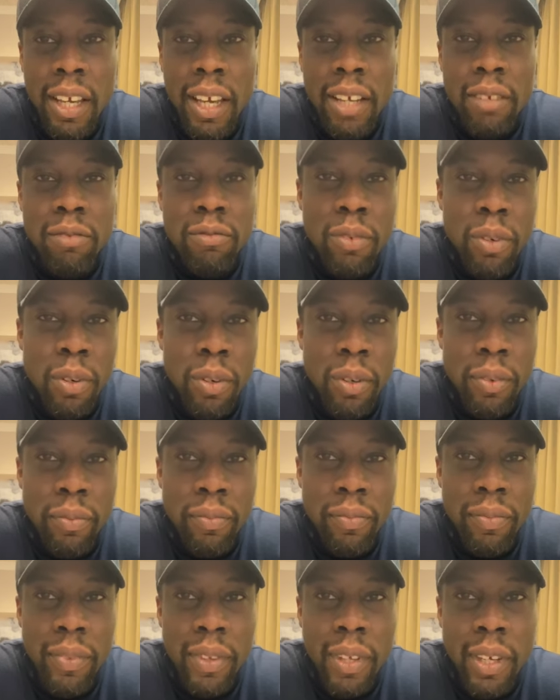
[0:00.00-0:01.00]
and wrong.
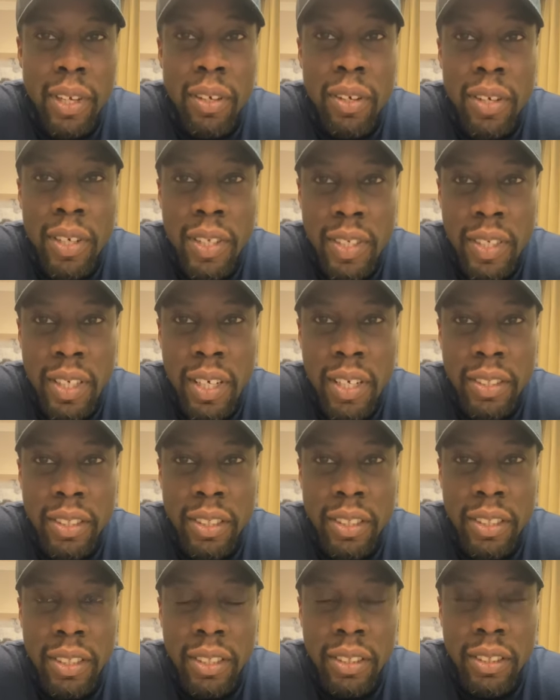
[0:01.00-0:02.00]
And God is
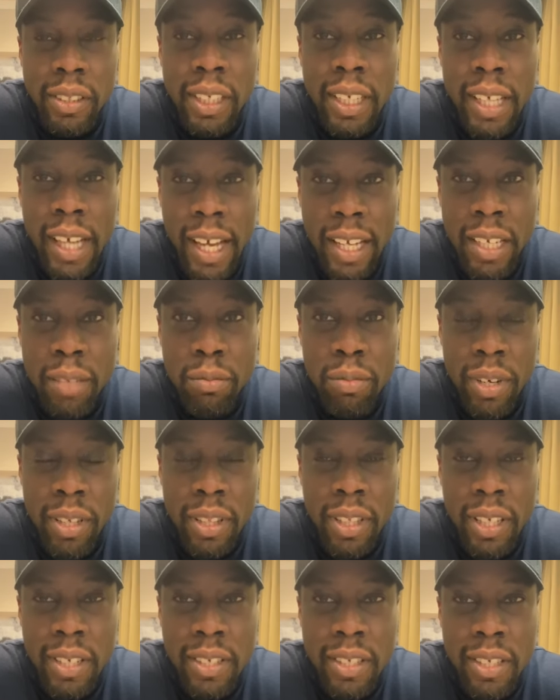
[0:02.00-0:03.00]
asking us to
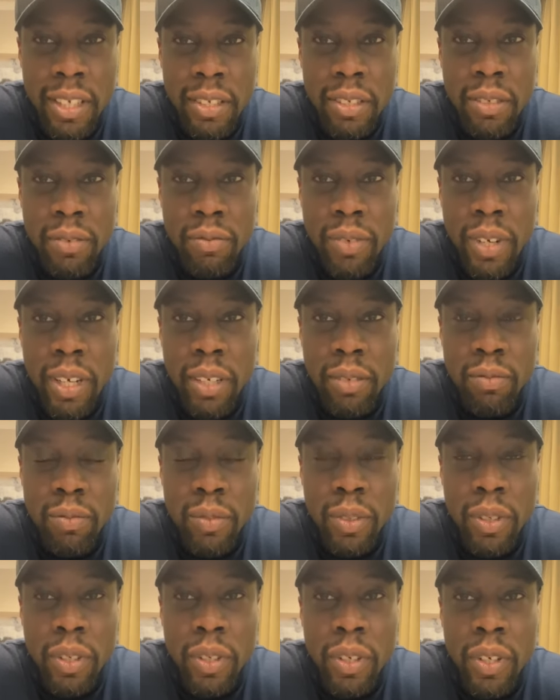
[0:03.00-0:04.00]
calibrate that sense of right and
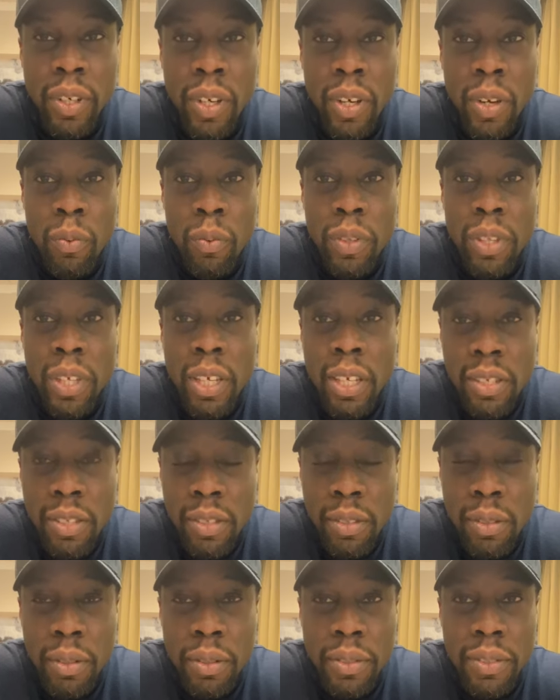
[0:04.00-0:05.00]
wrong with His
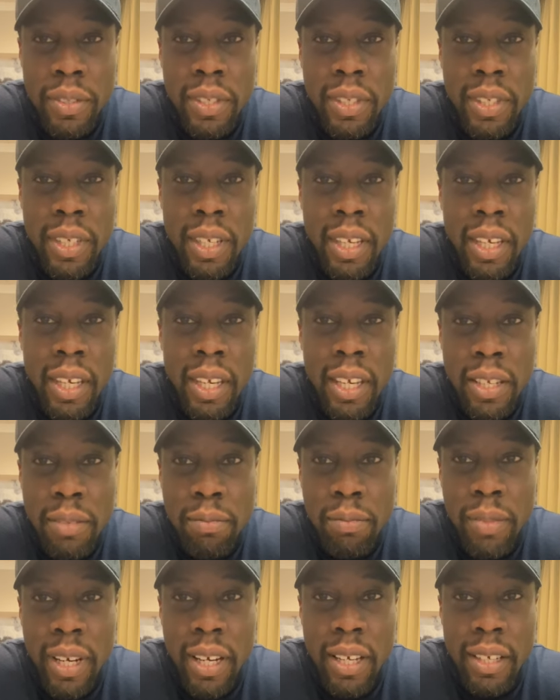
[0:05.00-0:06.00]
thoughts, His
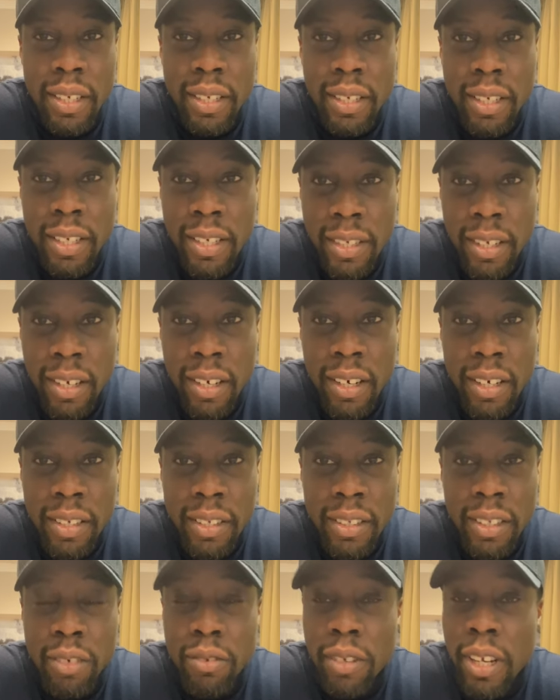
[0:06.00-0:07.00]
mind, and His heart,
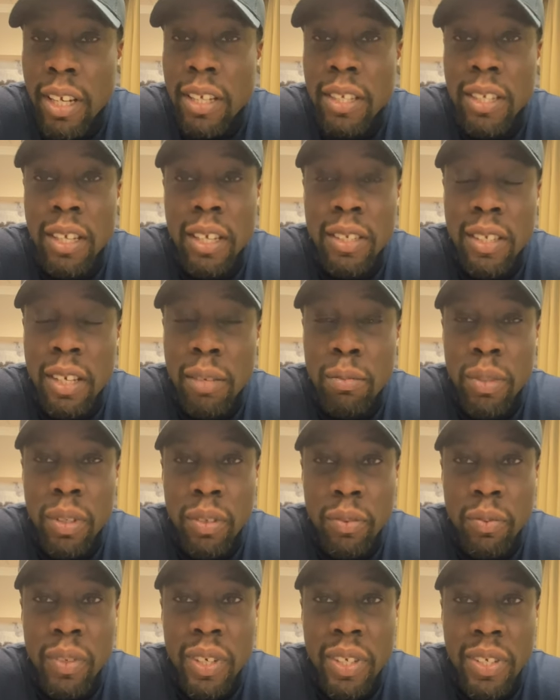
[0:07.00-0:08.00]
the greatest example
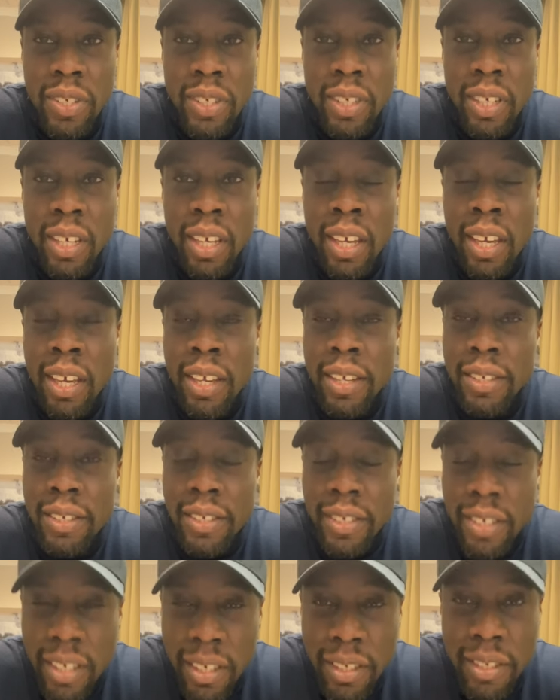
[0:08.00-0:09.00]
of which is
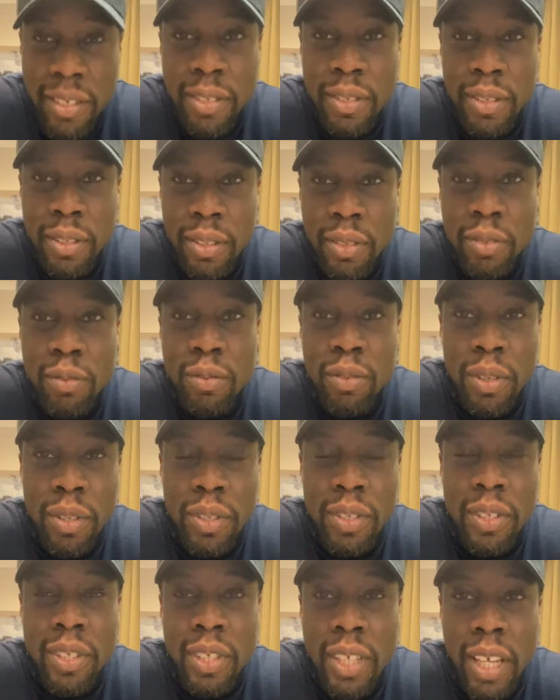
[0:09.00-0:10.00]
Jesus on the
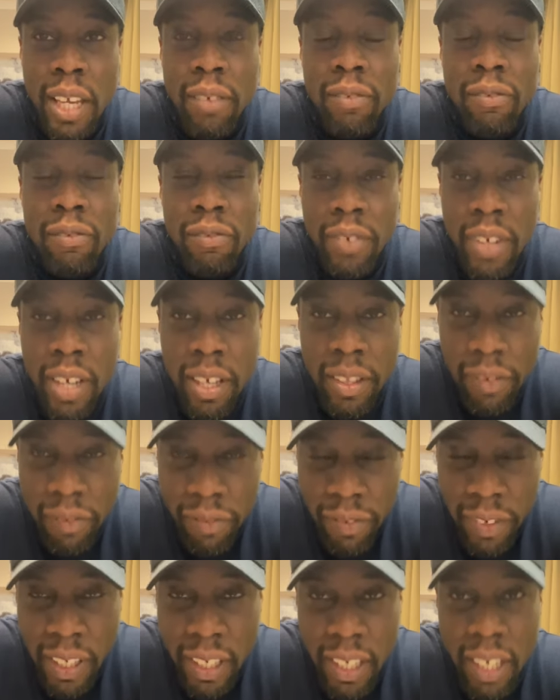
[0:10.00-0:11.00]
cross saying, Father,
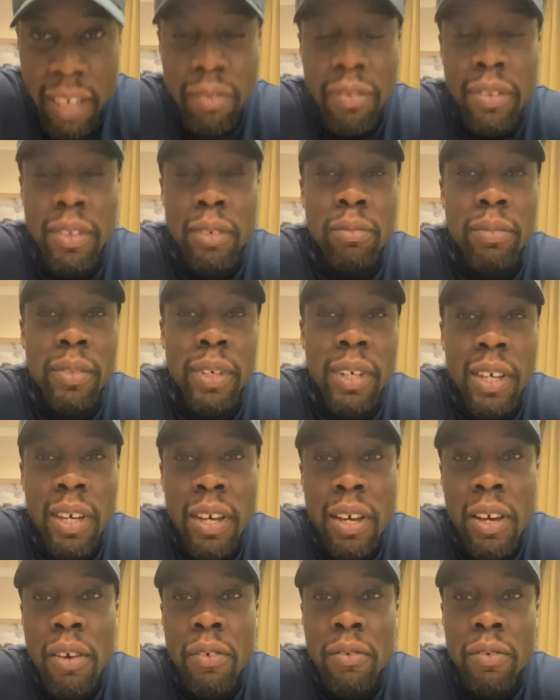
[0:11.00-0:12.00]
forgive them,
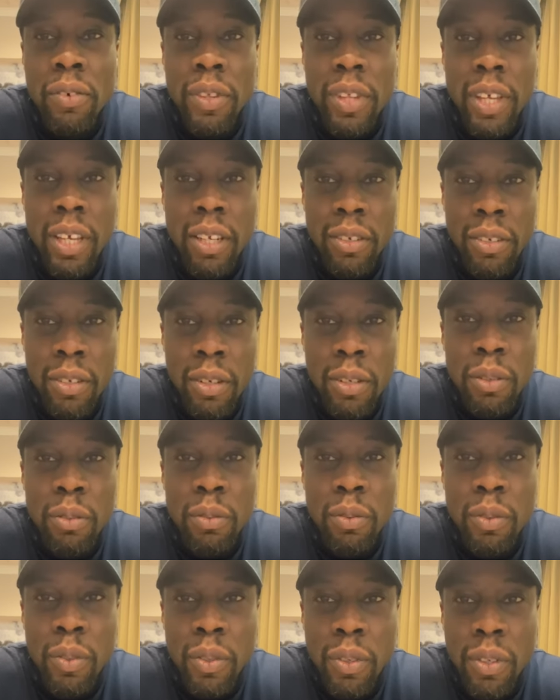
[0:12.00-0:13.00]
for they
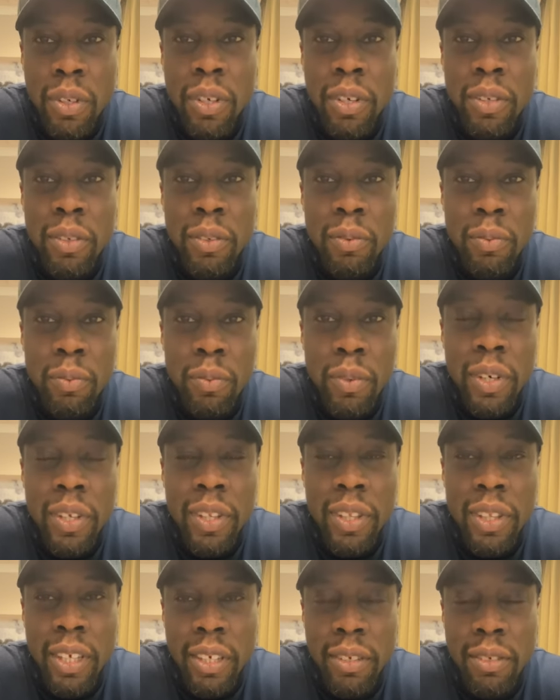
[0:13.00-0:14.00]
know not what
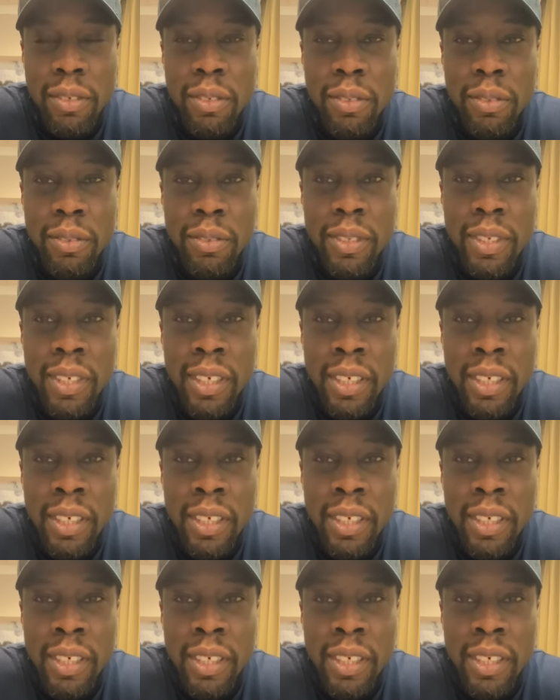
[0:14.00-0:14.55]
they do.